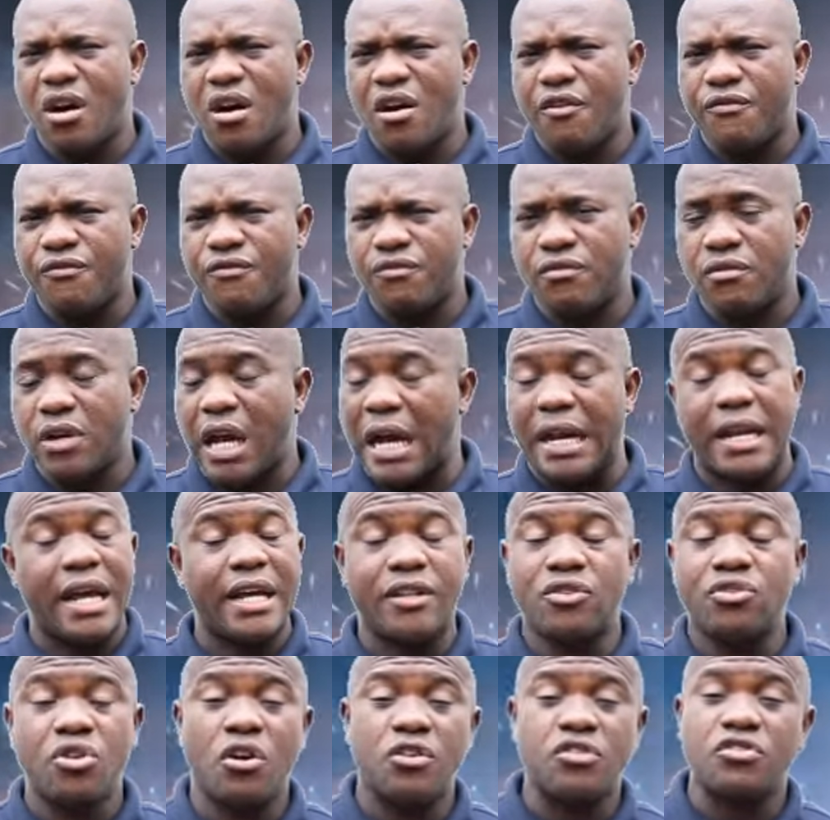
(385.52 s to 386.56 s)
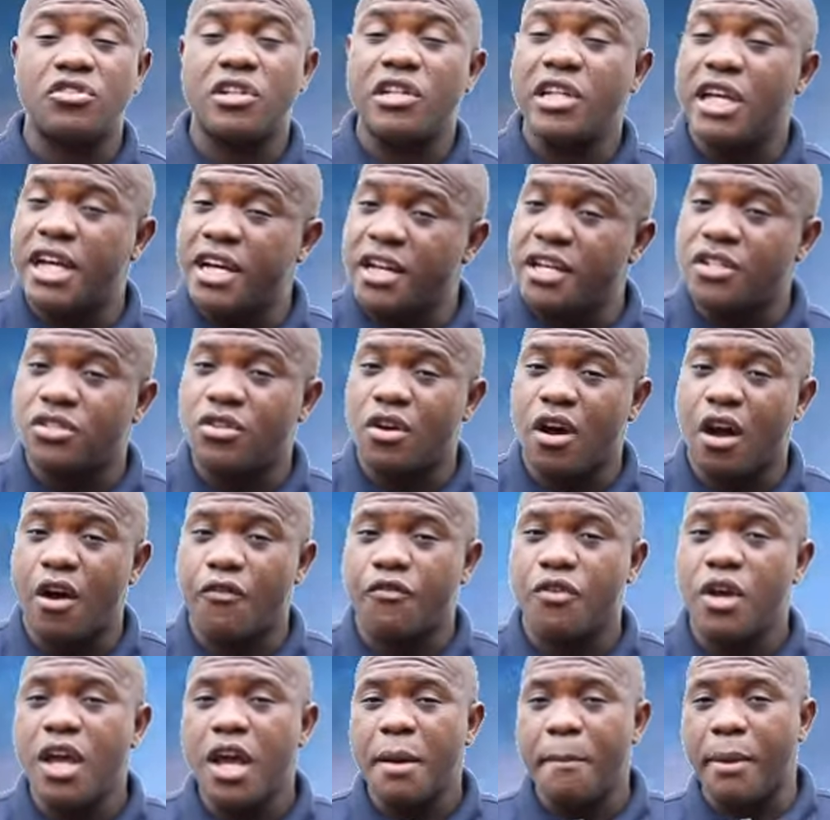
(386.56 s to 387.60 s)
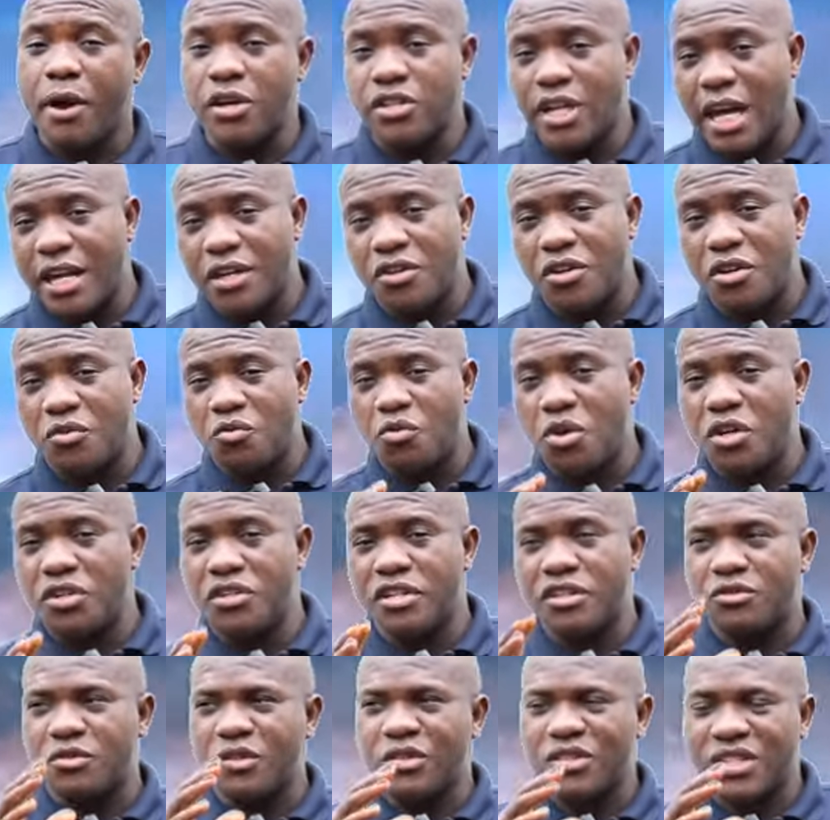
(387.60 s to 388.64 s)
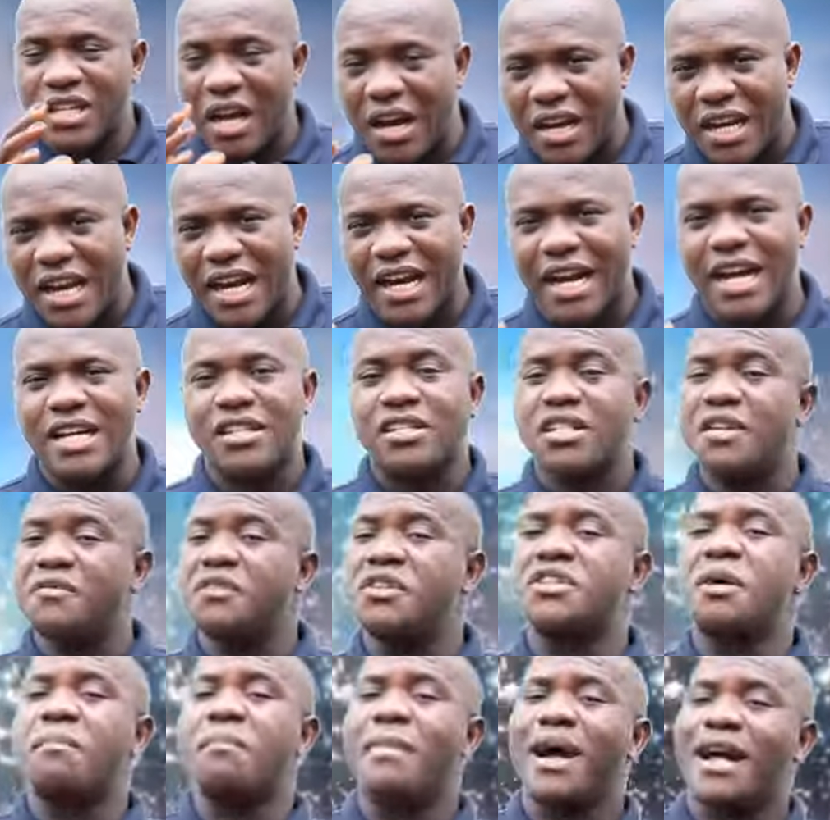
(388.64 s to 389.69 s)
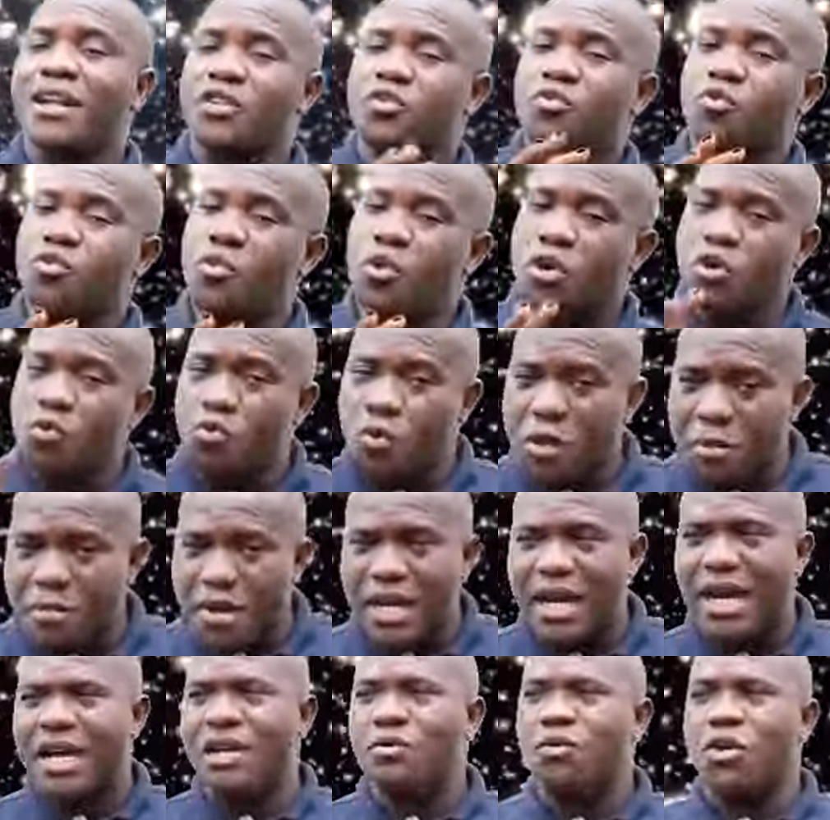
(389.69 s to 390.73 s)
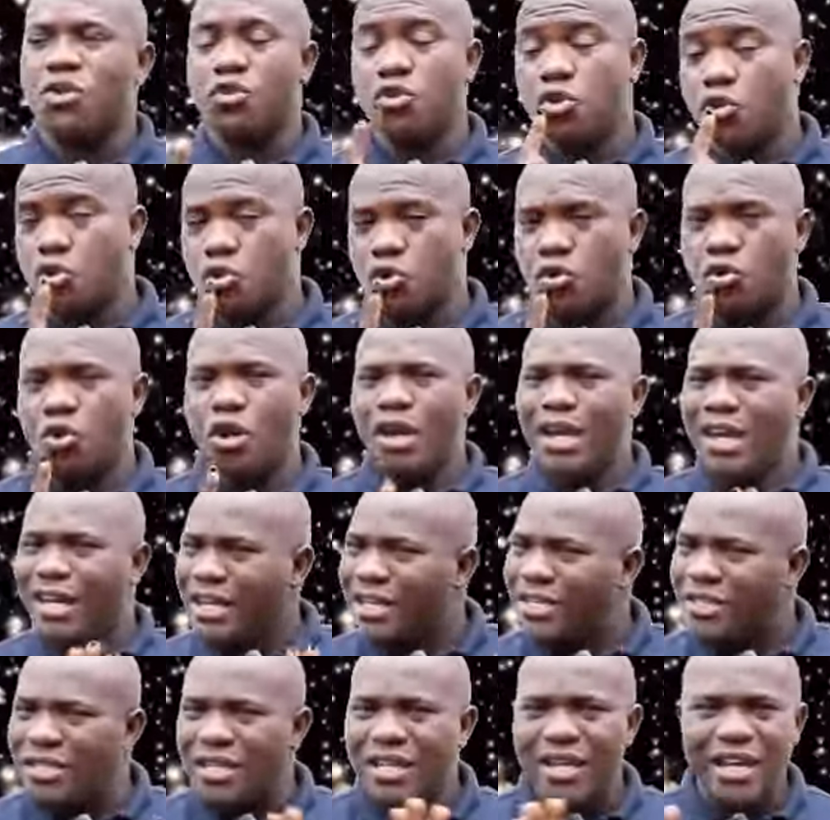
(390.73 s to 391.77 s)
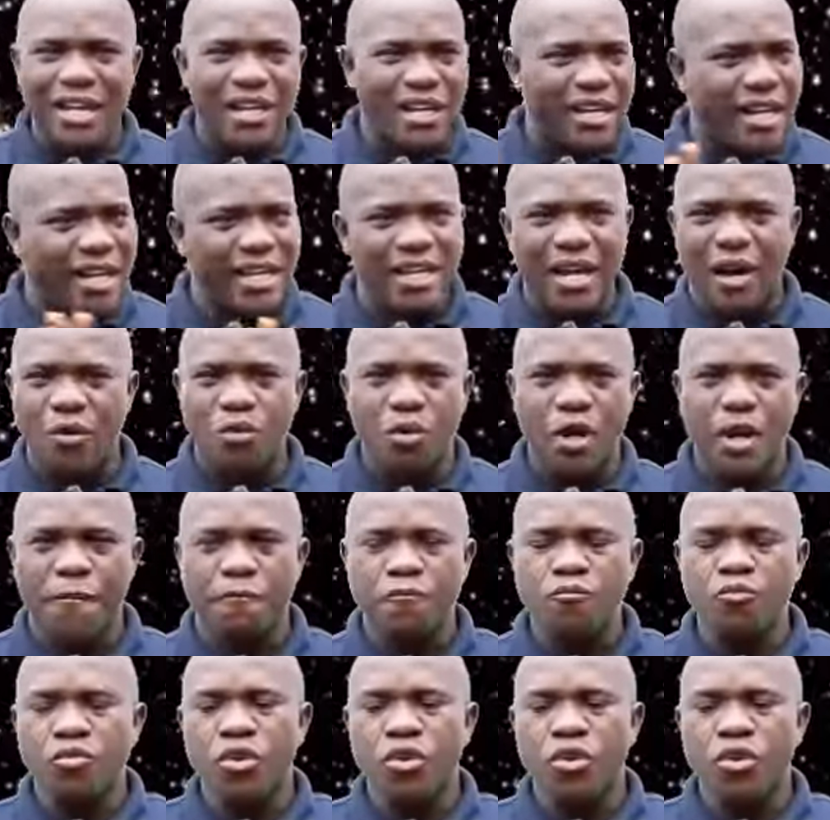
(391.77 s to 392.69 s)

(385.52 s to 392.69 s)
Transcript: off and I turns ladies off because I don't want this to sound like as if it's a man's world, women are the one. No, no, no. You see, in either way,